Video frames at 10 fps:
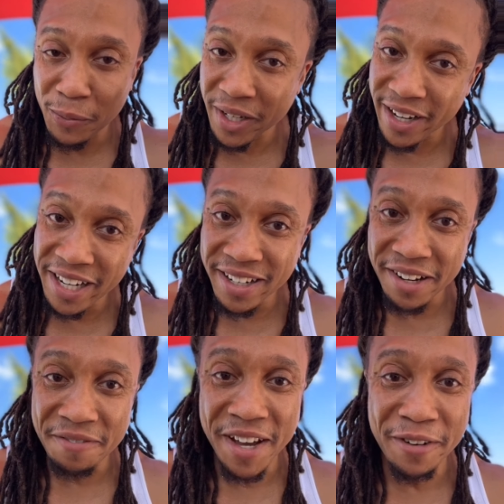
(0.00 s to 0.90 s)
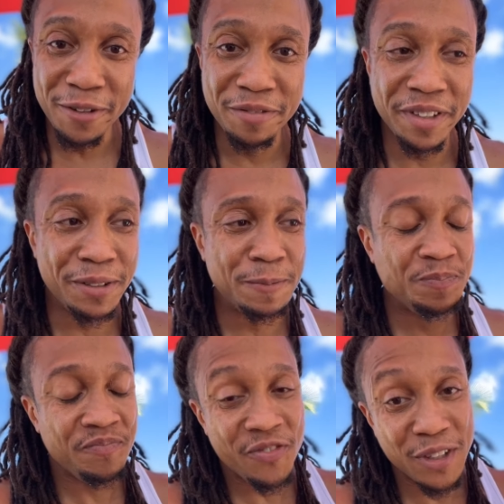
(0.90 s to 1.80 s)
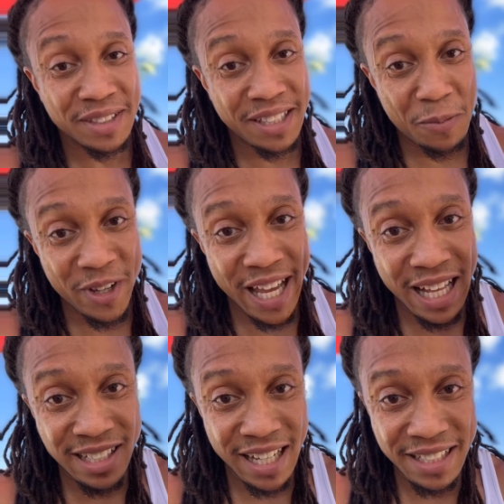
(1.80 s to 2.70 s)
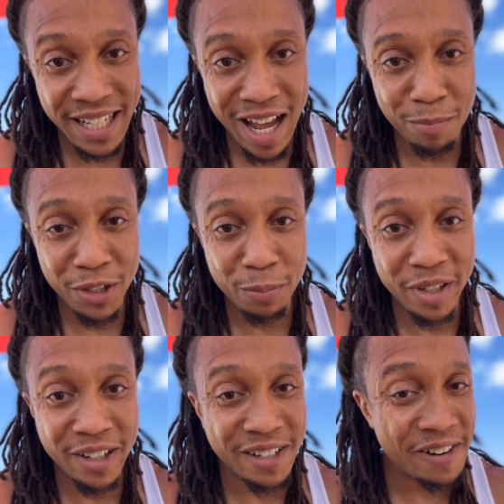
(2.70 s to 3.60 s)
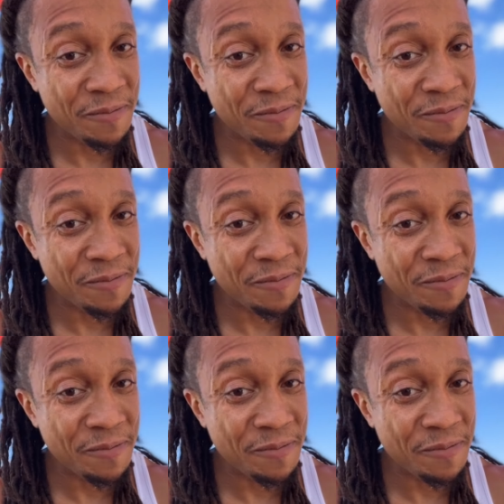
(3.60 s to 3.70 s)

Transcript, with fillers: We are here at the final review. First up, we had that Diablo burger.